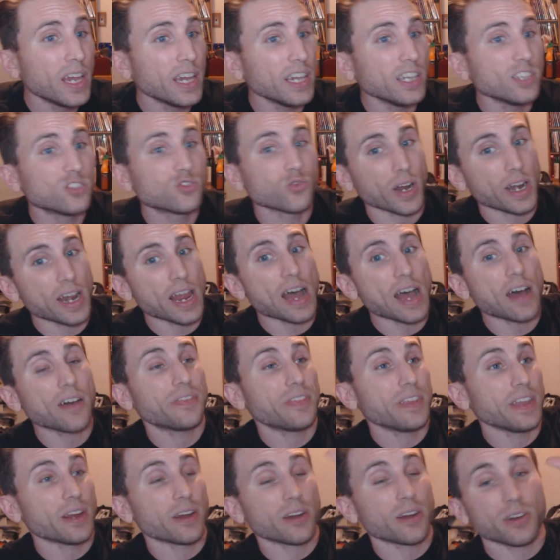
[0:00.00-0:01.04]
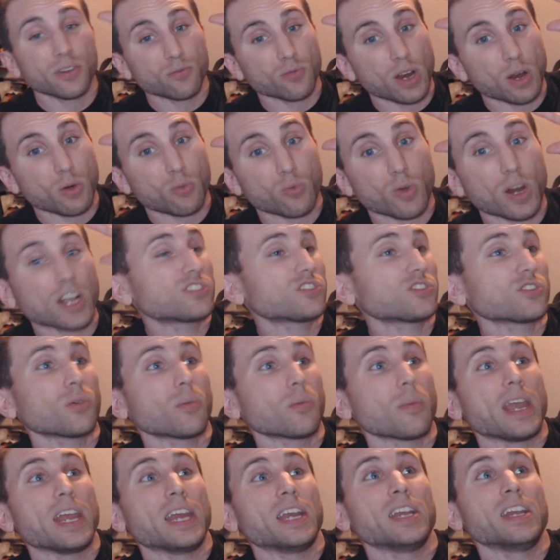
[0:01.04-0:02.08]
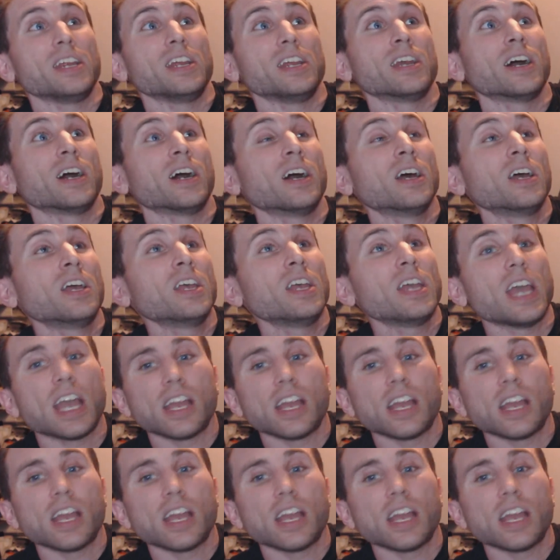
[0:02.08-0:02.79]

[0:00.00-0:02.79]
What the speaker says: he's went out there at WrestleMania